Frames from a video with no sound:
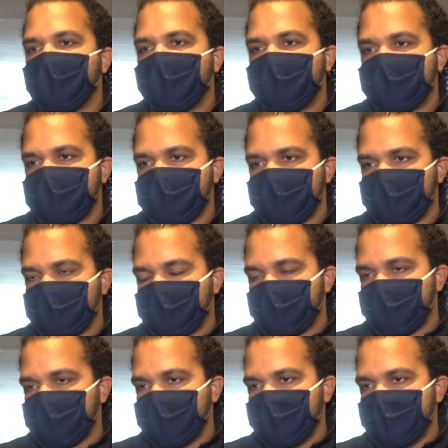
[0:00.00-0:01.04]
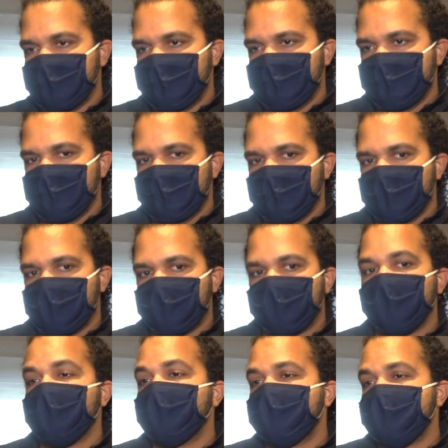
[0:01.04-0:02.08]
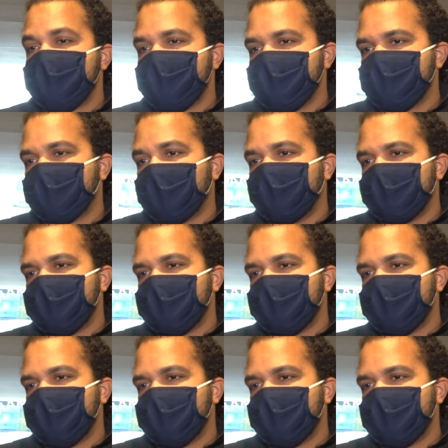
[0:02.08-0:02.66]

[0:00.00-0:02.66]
I had to run the business by